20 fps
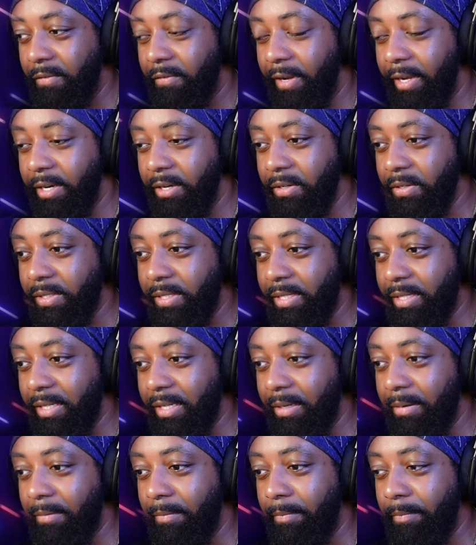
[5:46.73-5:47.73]
Venos,
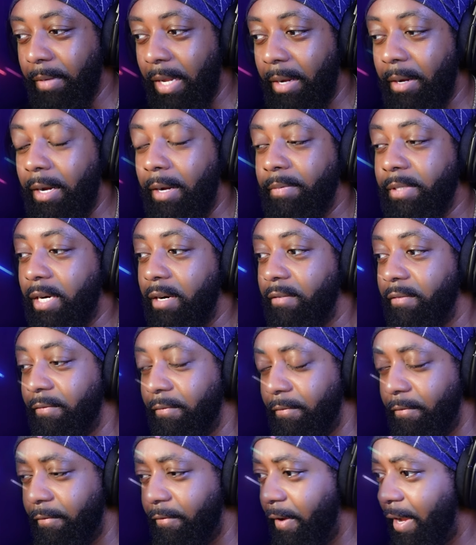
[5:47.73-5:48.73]
uh, I'm sorry,
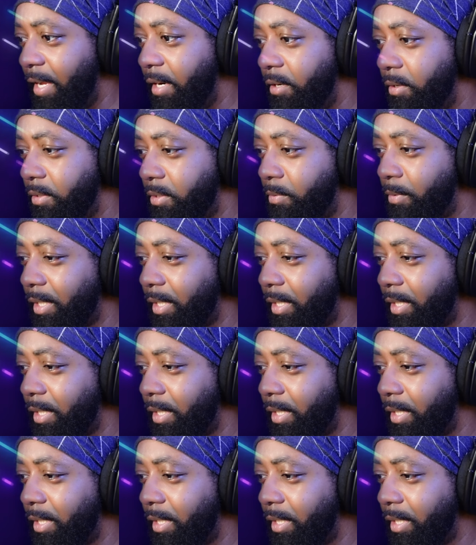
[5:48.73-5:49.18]
Vanos.